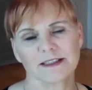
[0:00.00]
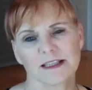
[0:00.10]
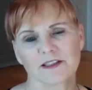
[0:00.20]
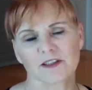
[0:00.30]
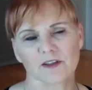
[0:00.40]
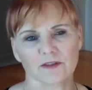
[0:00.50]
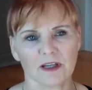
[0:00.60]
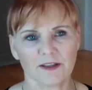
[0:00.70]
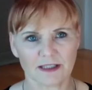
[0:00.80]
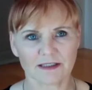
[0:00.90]
that's
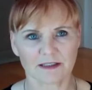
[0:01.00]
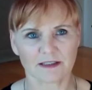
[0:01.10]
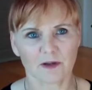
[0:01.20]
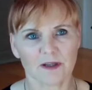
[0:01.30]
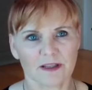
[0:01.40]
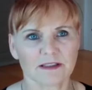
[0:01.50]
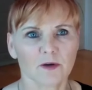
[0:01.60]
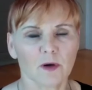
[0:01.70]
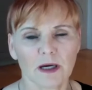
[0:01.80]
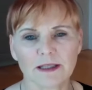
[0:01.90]
correct. That's
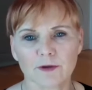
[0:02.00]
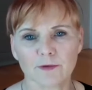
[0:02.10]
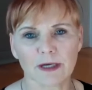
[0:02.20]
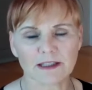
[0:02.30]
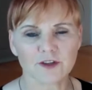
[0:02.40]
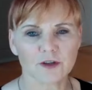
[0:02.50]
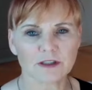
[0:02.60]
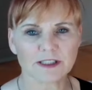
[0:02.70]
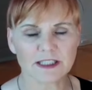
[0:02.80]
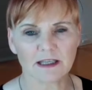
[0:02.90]
quite correct. You know,
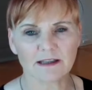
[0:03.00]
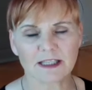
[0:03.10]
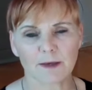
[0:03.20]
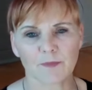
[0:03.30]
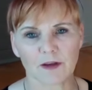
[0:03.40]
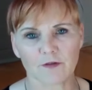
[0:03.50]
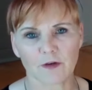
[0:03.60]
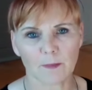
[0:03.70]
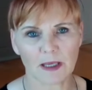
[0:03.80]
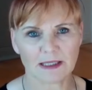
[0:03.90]
seeing something
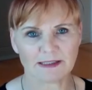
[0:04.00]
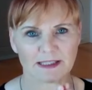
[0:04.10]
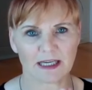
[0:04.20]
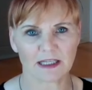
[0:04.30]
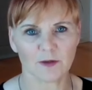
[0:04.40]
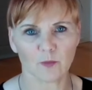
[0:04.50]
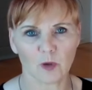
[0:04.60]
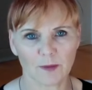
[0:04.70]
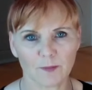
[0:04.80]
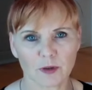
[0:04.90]
from exactly
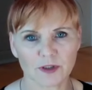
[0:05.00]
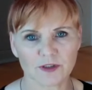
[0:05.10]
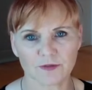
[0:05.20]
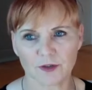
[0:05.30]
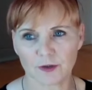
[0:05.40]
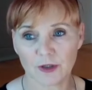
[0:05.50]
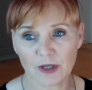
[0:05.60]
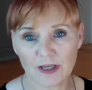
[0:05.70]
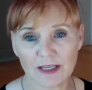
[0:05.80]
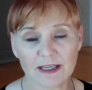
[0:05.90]
one point of view
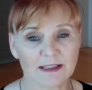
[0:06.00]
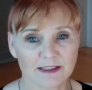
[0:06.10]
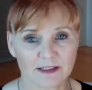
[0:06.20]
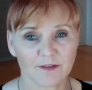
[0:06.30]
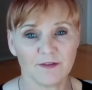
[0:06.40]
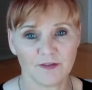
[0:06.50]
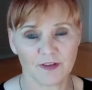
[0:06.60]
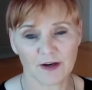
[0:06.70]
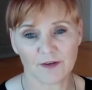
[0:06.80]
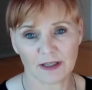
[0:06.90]
is
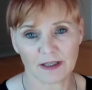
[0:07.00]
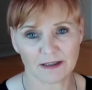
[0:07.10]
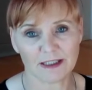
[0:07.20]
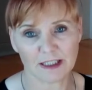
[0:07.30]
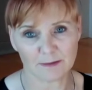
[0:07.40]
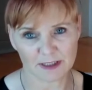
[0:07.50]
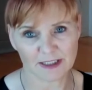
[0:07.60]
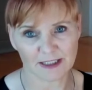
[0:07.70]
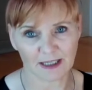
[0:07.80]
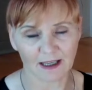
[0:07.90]
very
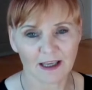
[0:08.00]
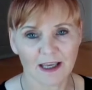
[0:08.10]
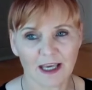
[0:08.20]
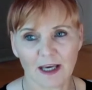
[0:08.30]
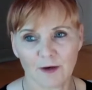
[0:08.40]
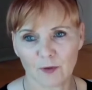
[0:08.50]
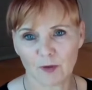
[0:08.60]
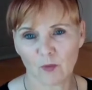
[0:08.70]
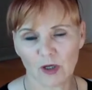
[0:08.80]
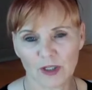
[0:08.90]
limiting, and
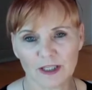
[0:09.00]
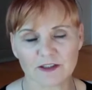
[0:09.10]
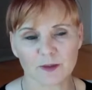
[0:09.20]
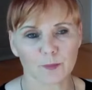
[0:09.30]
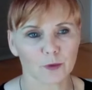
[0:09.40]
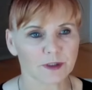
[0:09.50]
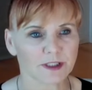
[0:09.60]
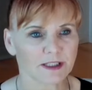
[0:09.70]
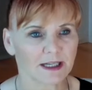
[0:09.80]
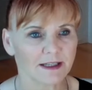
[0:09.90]
we're wanting to
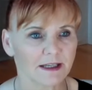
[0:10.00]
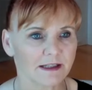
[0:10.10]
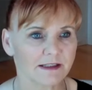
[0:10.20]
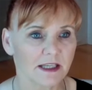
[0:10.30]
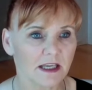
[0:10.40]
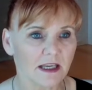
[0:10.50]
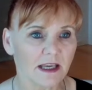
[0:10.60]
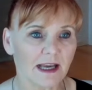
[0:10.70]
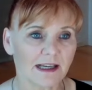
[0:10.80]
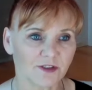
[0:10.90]
broaden that. And it's,
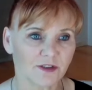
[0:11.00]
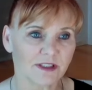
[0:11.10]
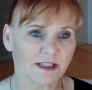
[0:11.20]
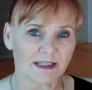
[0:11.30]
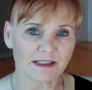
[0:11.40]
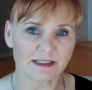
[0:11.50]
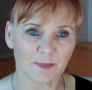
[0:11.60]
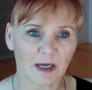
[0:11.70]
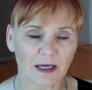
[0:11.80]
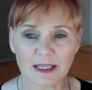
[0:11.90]
as you say, it's
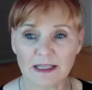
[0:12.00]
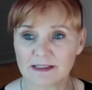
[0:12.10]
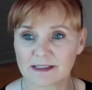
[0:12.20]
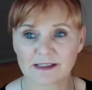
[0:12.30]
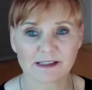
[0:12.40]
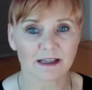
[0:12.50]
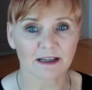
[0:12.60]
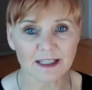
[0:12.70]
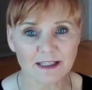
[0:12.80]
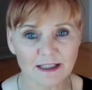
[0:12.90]
about in
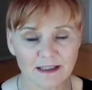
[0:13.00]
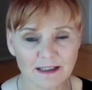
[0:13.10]
society,